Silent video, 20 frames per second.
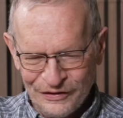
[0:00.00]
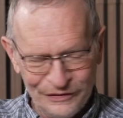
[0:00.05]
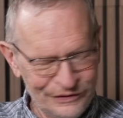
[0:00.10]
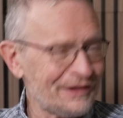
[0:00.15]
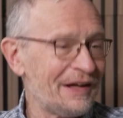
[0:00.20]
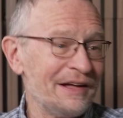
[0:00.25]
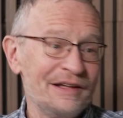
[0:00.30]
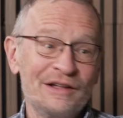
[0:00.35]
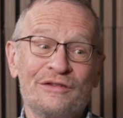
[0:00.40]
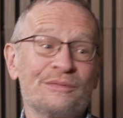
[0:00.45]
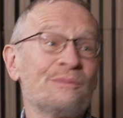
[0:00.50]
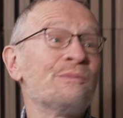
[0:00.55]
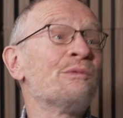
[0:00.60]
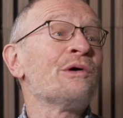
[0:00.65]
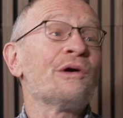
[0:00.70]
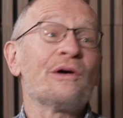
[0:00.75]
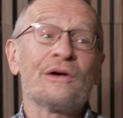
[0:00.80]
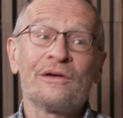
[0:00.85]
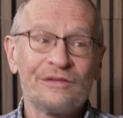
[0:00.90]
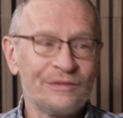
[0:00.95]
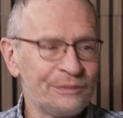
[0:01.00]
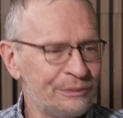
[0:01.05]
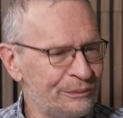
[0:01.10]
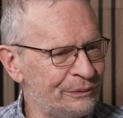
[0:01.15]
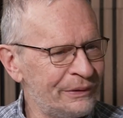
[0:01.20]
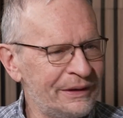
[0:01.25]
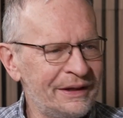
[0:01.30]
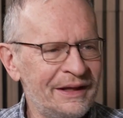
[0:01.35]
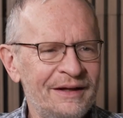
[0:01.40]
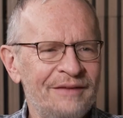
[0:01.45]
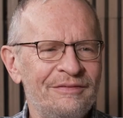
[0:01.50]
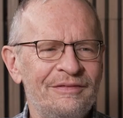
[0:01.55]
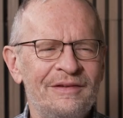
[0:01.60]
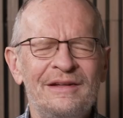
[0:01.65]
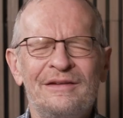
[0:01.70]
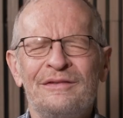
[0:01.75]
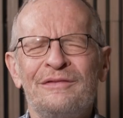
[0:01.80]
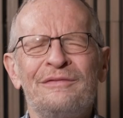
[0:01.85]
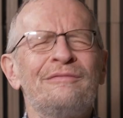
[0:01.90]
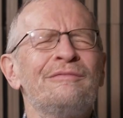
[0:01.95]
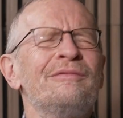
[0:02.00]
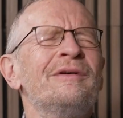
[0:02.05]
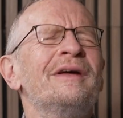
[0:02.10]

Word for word: So science works. We have these